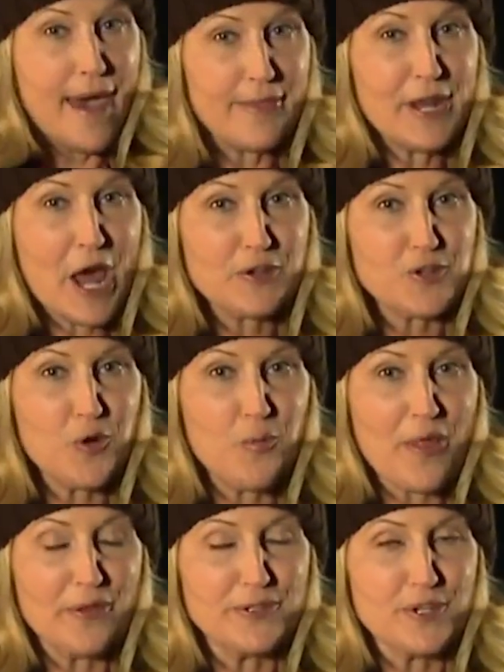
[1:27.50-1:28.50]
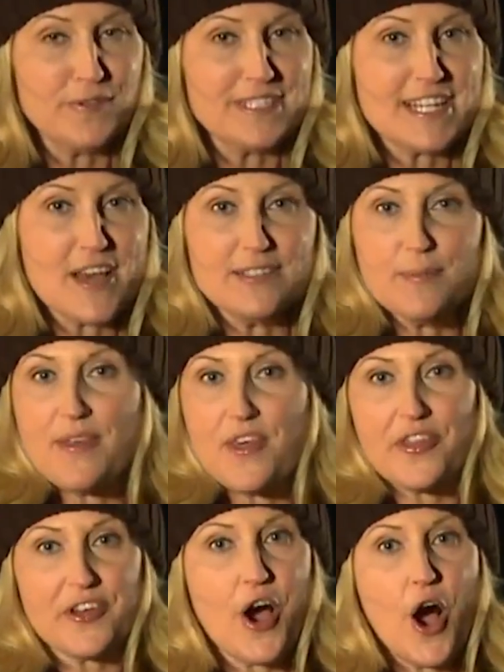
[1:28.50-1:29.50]
And the National Weather Service tells me
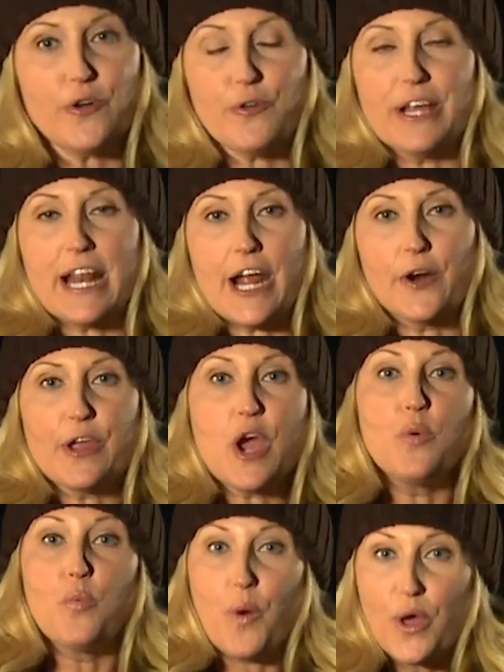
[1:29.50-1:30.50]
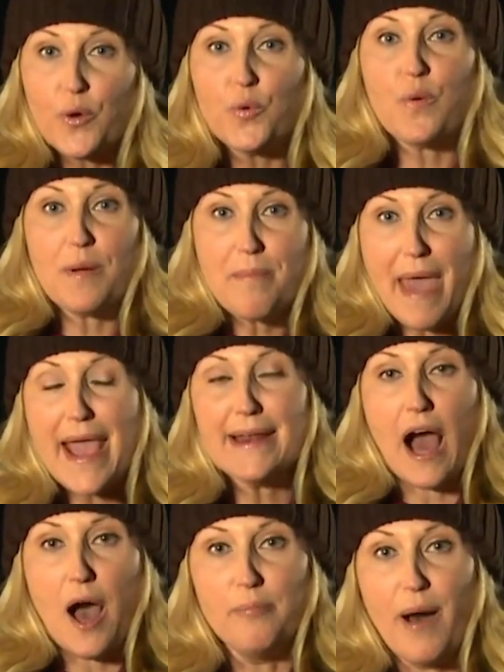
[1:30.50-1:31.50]
that the concrete area will
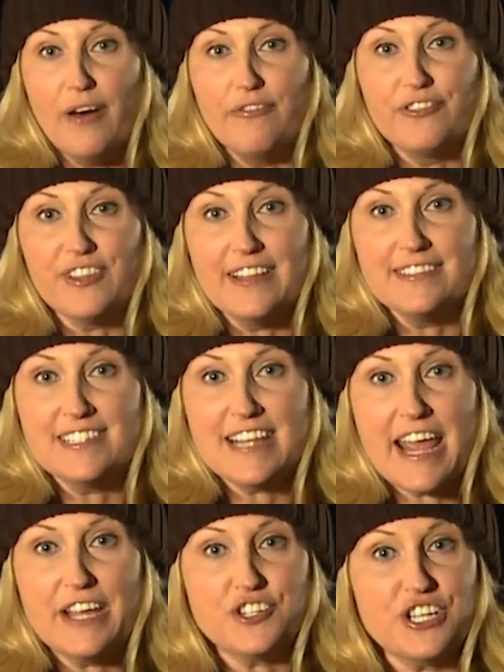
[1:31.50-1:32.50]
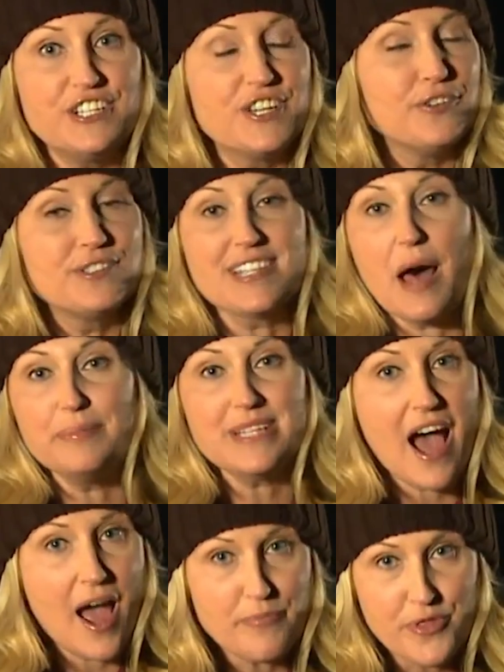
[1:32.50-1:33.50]
remain above flood stage until
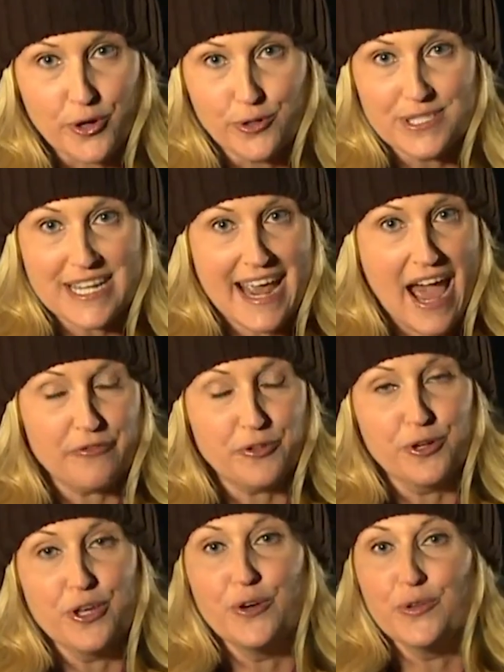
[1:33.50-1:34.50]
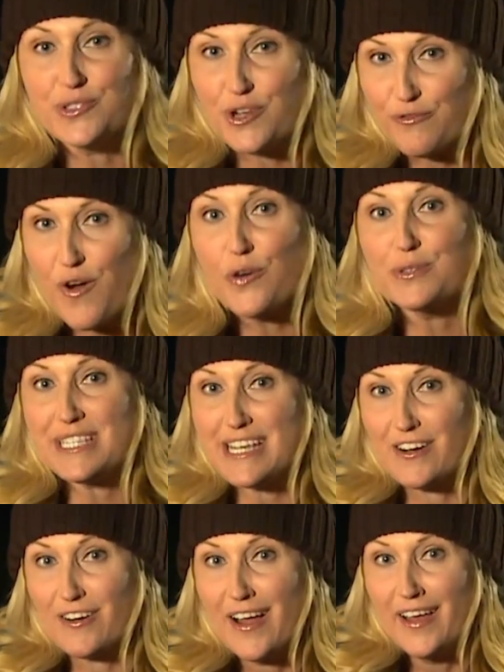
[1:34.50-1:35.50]
sometime Thursday afternoon. So folks
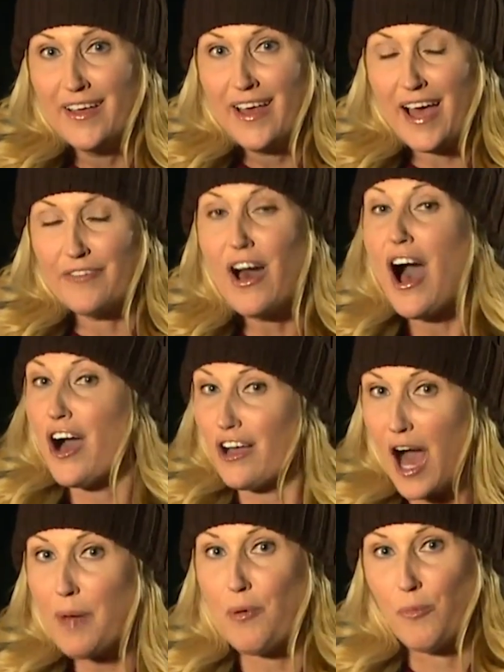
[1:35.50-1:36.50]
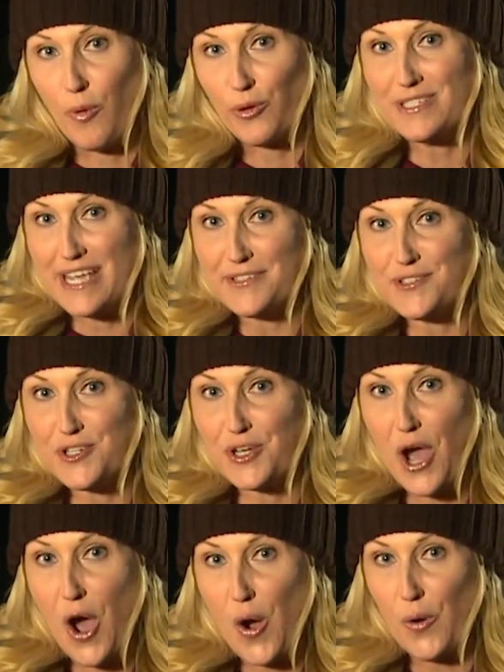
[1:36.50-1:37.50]
here have a couple more days to
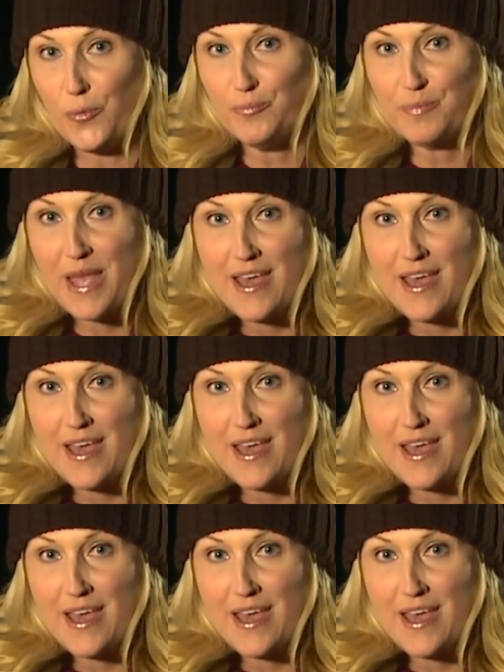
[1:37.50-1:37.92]
go.